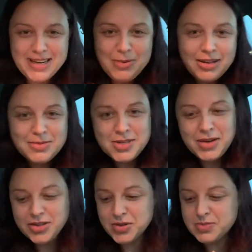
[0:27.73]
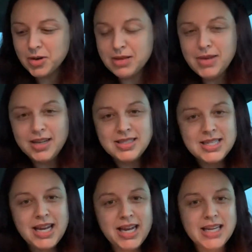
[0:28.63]
Welcome to Hetrick's Morning Mug.
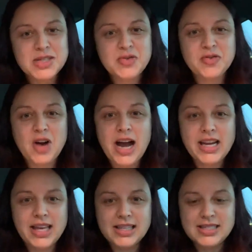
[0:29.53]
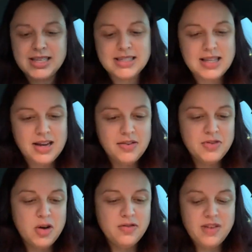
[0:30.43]
Today is Friday, the 6th of
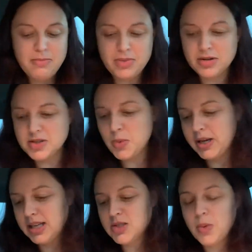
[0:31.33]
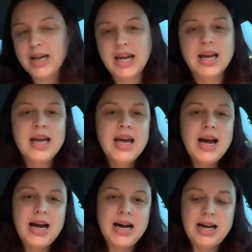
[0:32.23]
November, 2020.
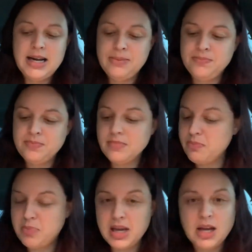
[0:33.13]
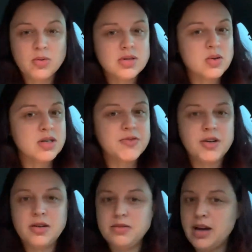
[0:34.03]
Being
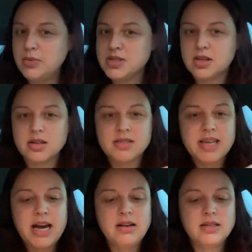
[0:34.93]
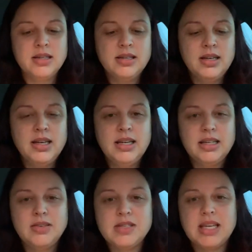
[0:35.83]
resourceful, I was a Girl Scout
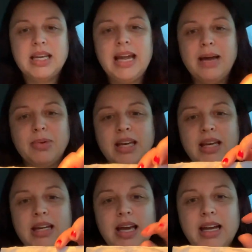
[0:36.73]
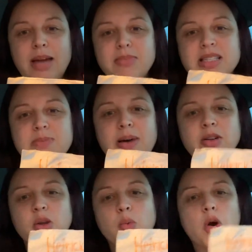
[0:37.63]
using a napkin, and I
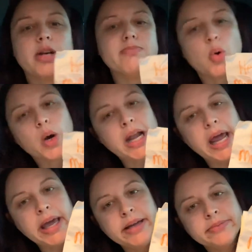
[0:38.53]
misspelled the word morning.